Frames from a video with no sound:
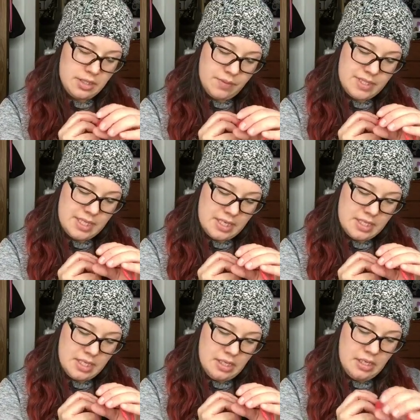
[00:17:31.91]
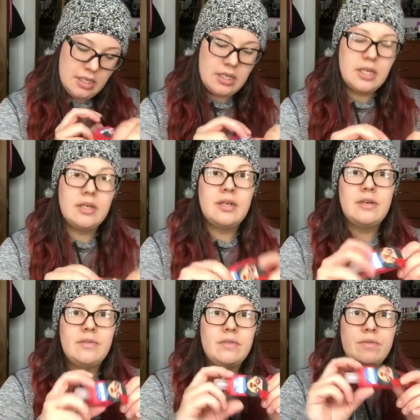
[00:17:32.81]
It was scented
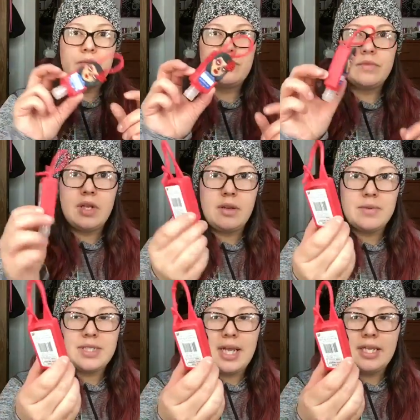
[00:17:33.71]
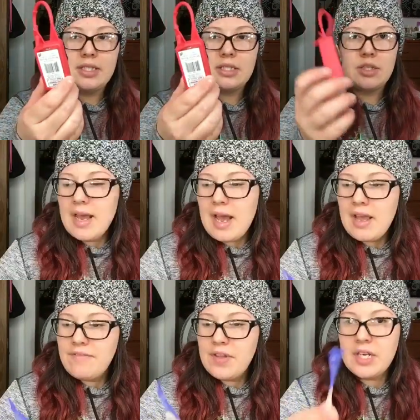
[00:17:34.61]
and it was nice. So
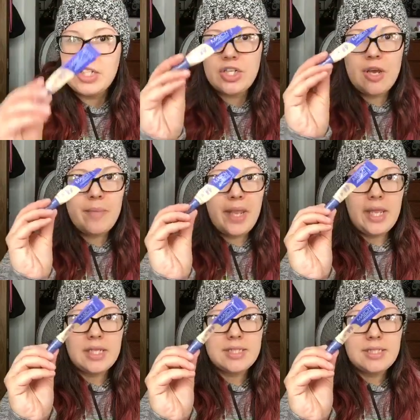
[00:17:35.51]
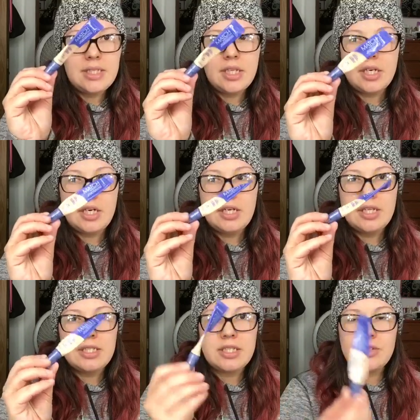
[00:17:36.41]
I finished up a concealer.
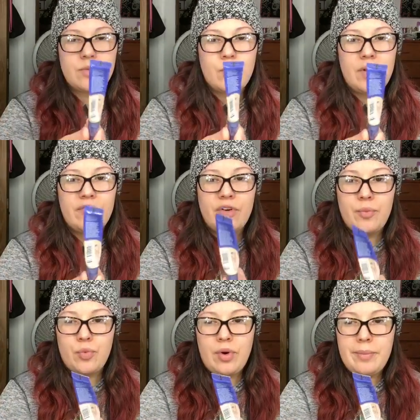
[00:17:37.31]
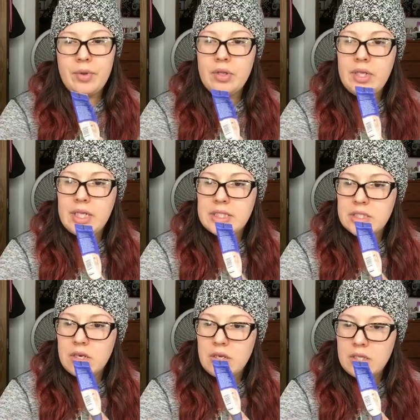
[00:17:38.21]
This is one from Rimmel. It's
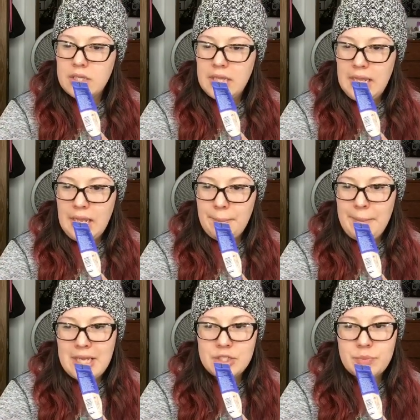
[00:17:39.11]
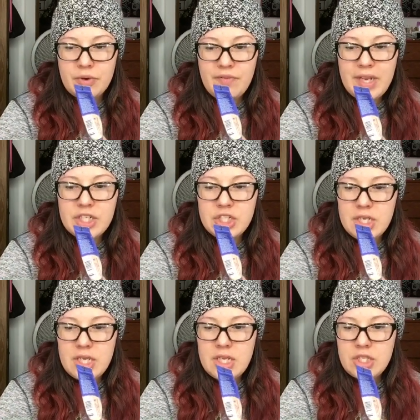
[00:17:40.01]
called the Match
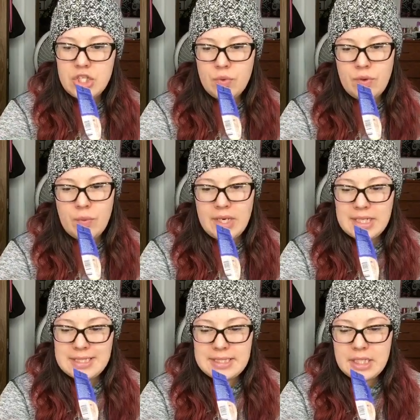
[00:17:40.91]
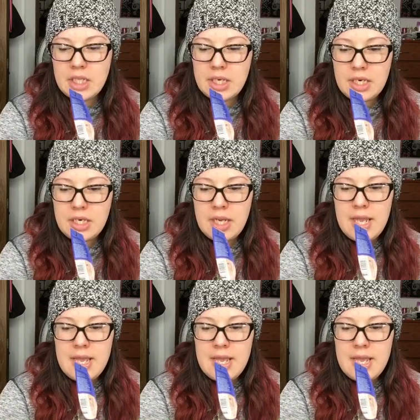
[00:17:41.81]
Perfection 2-in-1 Concealer.